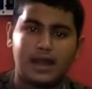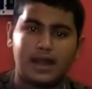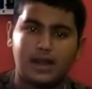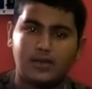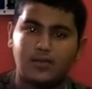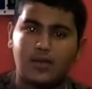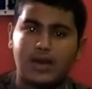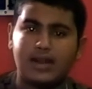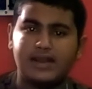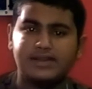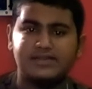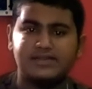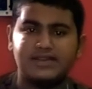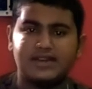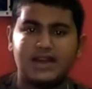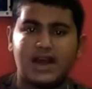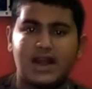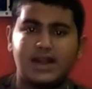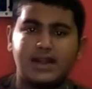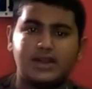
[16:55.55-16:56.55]
and 1
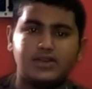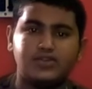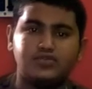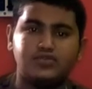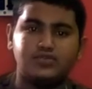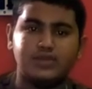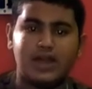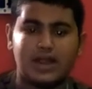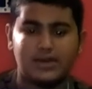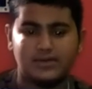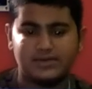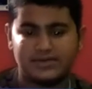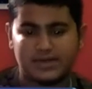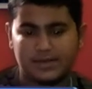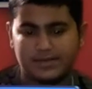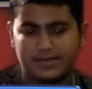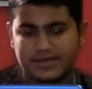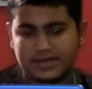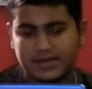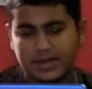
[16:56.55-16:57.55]
SD card and 2 nano
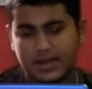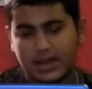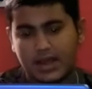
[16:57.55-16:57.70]
SIMs.